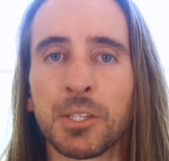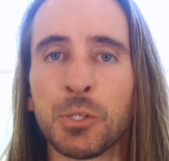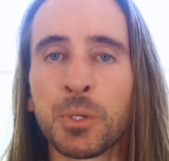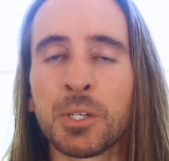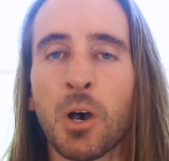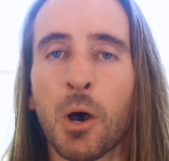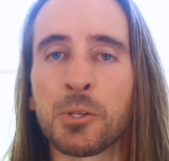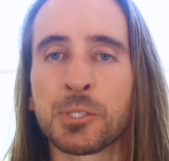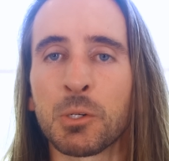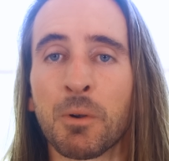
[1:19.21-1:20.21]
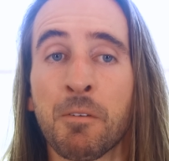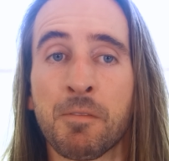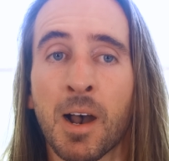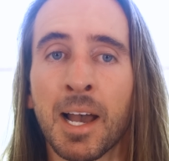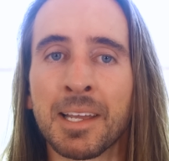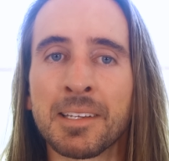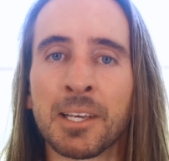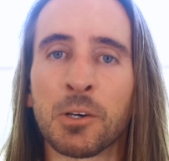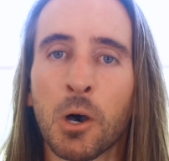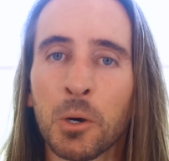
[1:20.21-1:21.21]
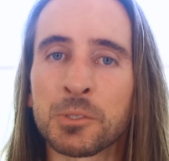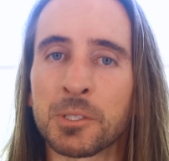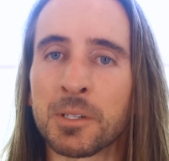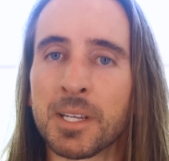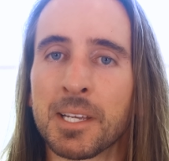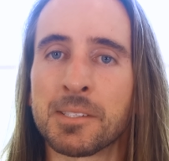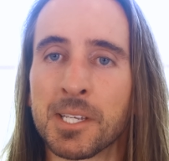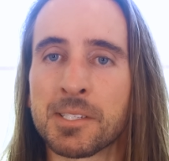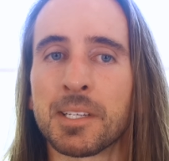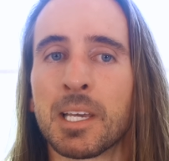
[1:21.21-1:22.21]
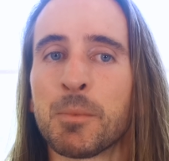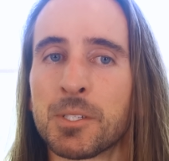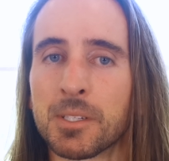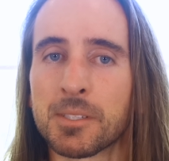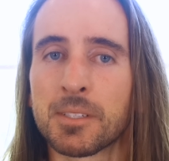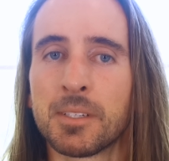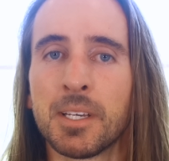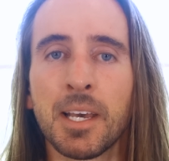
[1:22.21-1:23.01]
You can also refine and alter existing images.